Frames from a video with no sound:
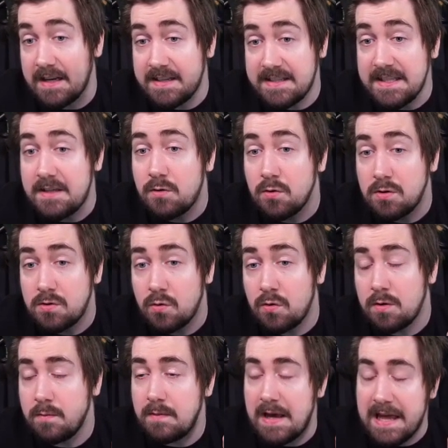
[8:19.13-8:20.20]
decoy
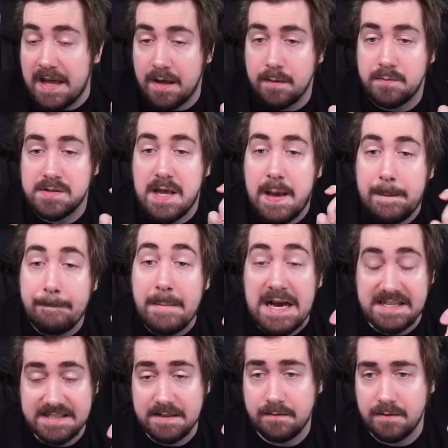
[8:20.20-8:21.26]
totem helps
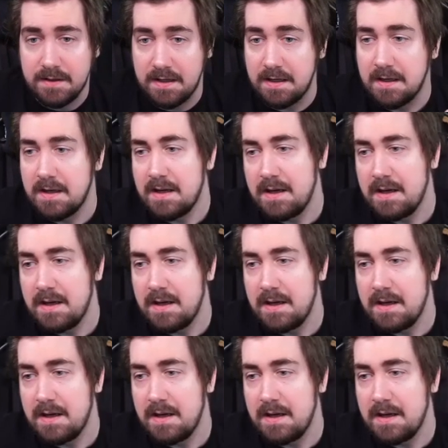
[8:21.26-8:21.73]
massively.